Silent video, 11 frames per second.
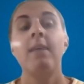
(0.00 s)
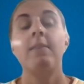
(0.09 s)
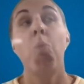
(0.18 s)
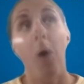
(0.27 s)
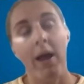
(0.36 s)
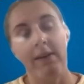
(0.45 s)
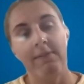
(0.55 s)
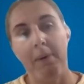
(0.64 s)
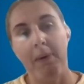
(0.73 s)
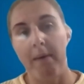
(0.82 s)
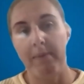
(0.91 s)
One of
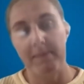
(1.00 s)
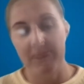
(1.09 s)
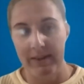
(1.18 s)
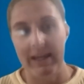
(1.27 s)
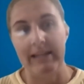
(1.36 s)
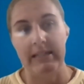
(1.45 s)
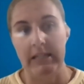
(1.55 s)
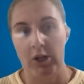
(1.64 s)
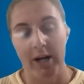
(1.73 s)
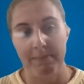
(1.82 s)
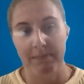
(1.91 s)
the problems with
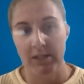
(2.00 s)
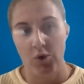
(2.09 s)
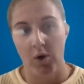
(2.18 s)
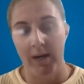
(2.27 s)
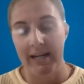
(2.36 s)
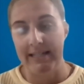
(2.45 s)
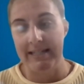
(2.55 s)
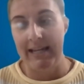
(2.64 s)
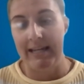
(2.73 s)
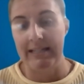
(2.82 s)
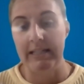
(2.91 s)
Instagram stories
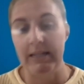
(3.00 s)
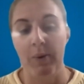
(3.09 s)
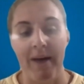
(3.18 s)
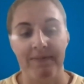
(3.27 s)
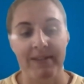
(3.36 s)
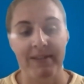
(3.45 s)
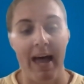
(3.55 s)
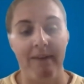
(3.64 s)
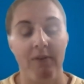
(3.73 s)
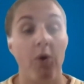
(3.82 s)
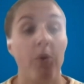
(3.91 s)
is you have to
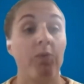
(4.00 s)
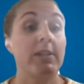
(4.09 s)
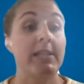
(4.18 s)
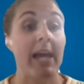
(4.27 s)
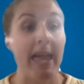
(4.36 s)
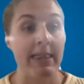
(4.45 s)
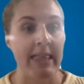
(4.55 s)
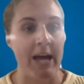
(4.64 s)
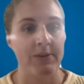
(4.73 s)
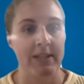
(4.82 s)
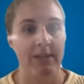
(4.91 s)
have over
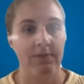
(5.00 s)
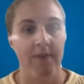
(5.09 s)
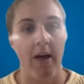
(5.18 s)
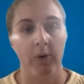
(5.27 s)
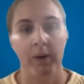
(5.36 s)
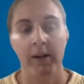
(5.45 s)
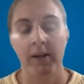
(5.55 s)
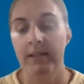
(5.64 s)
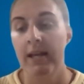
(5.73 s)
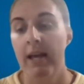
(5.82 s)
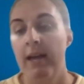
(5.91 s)
10,000 followers